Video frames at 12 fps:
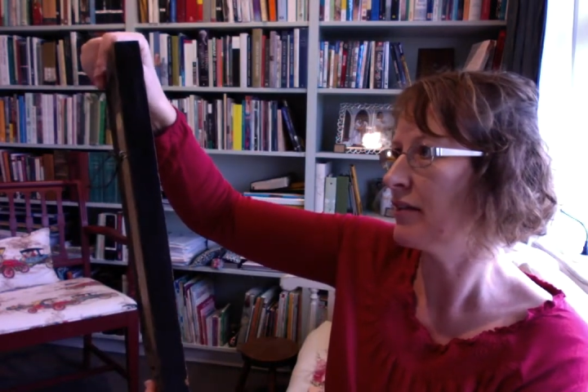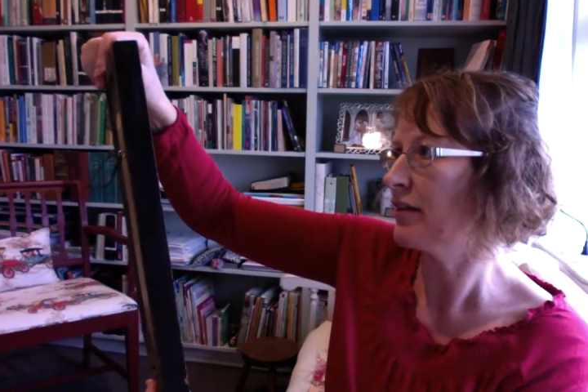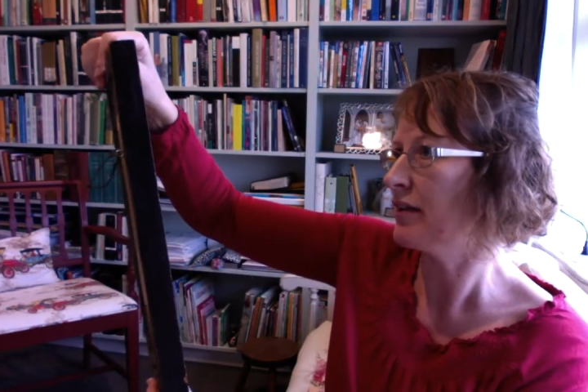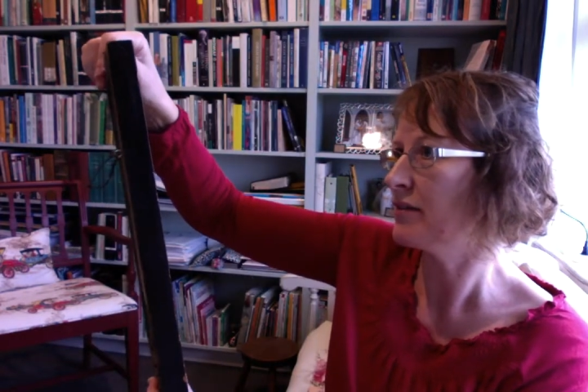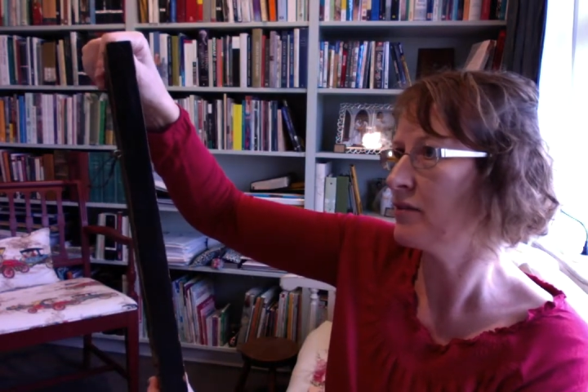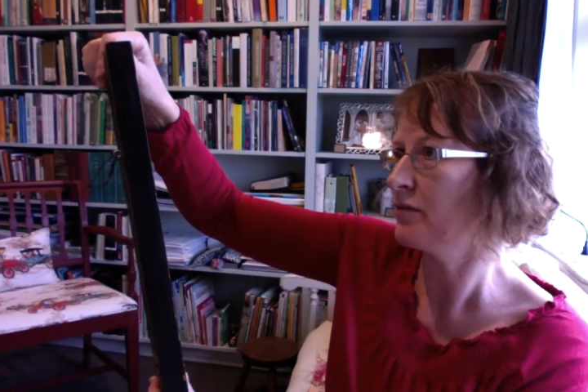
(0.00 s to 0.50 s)
It
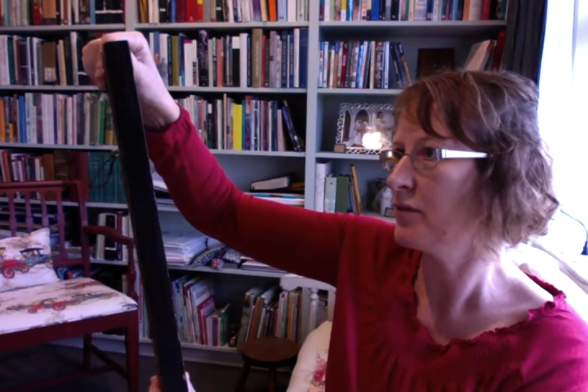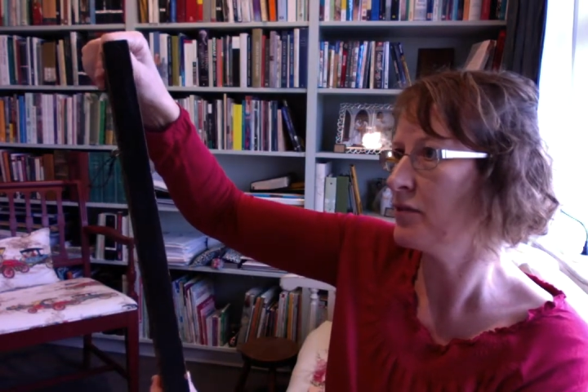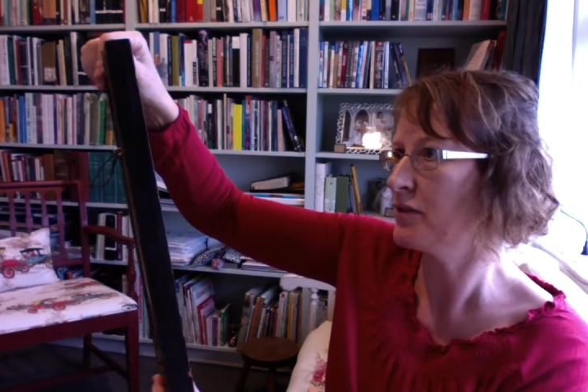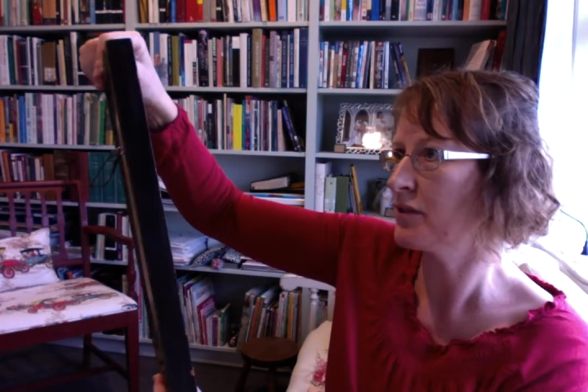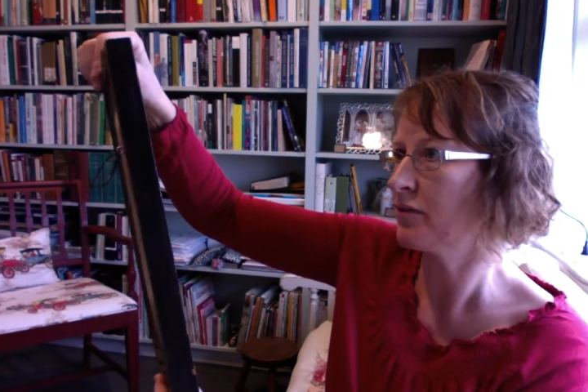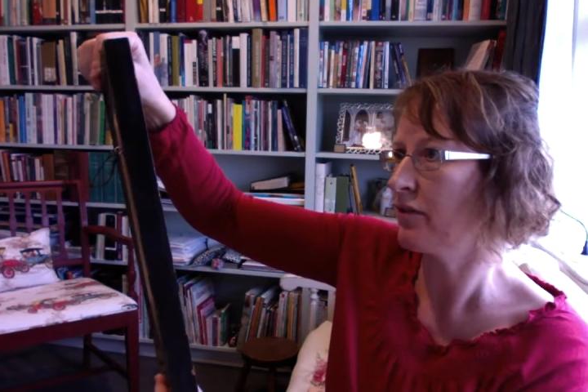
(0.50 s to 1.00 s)
has a few
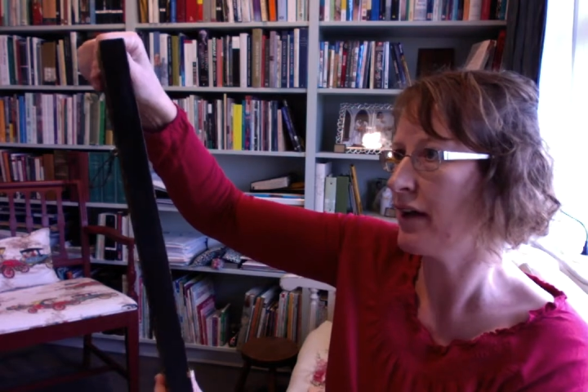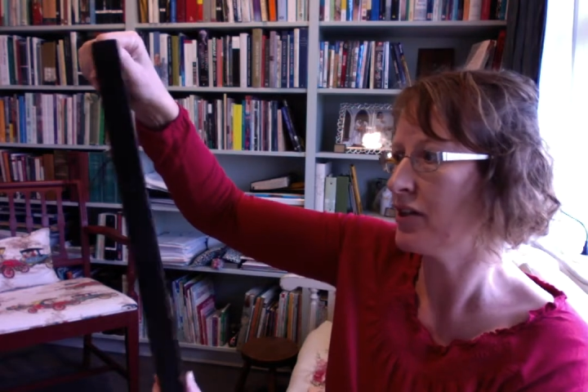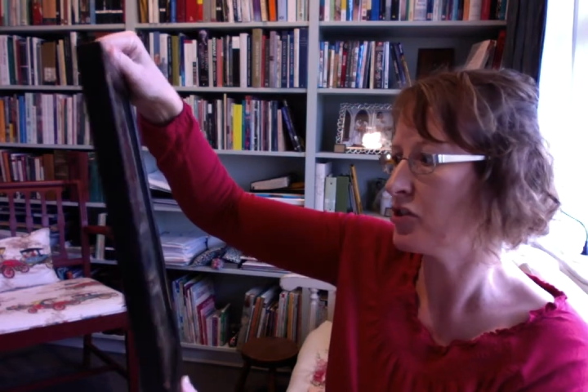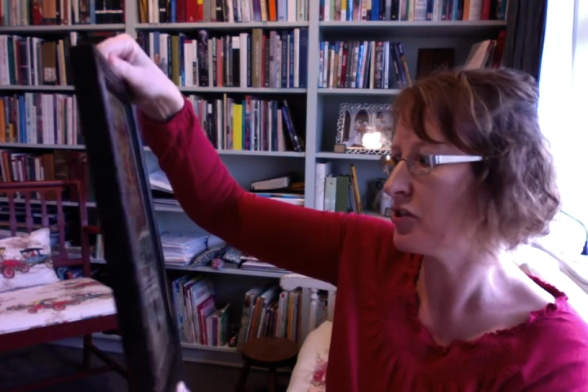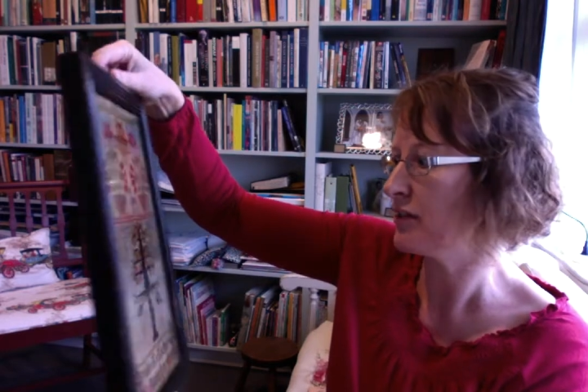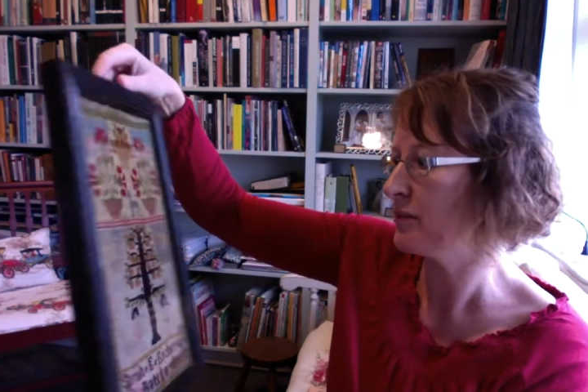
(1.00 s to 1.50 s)

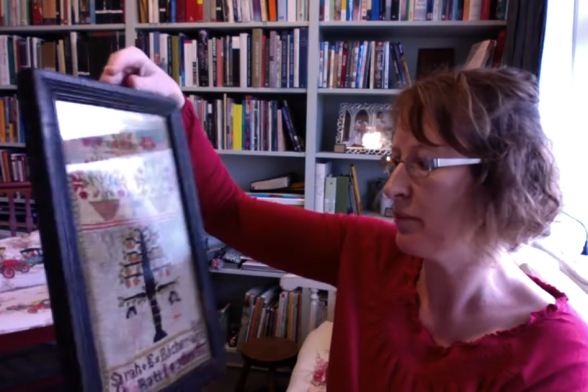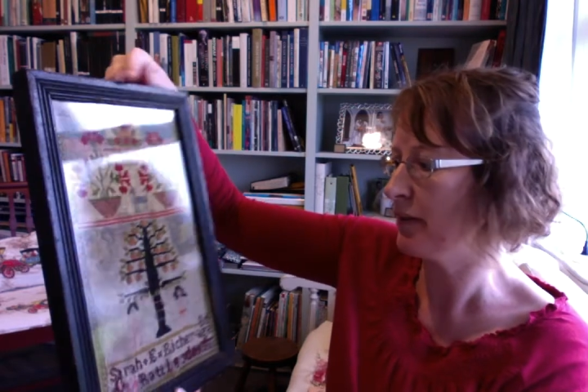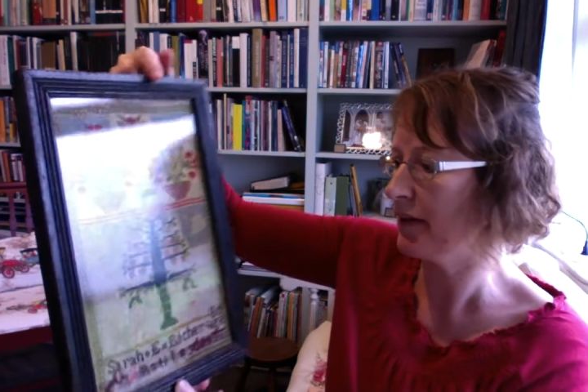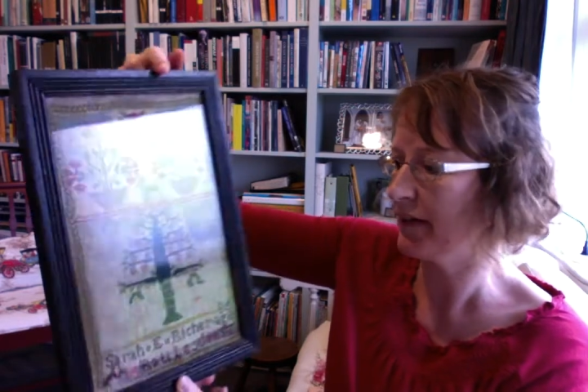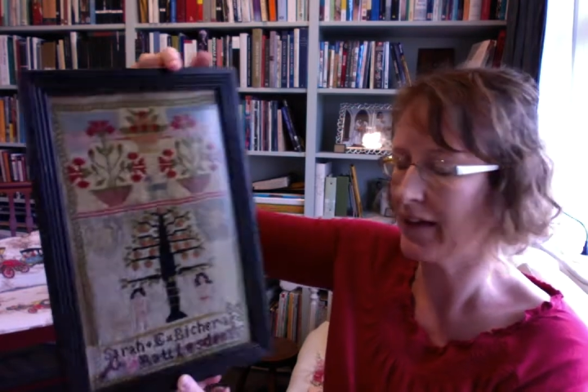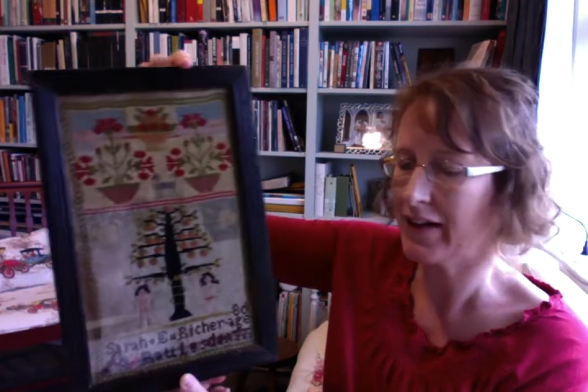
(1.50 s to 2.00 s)
scratches,
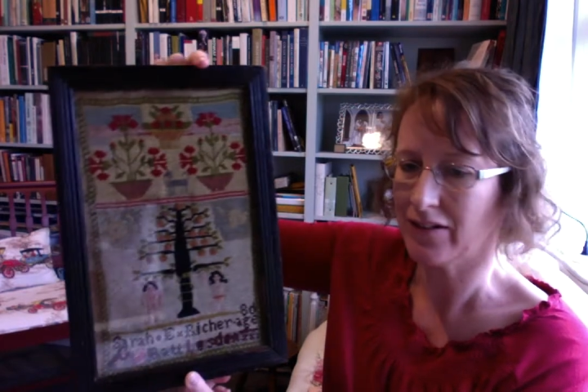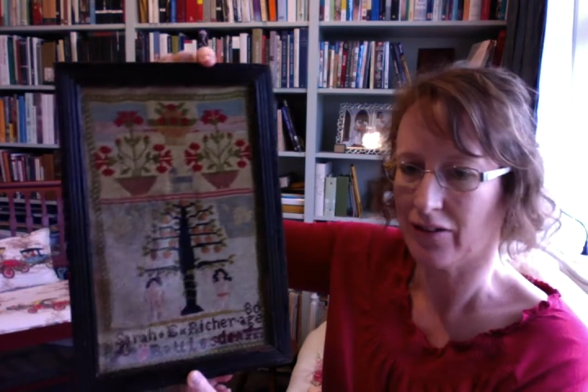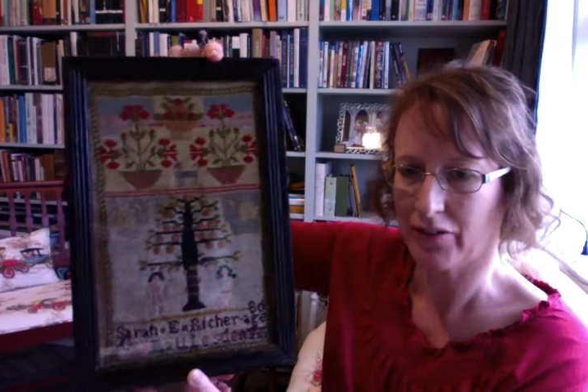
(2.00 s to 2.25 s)
but again,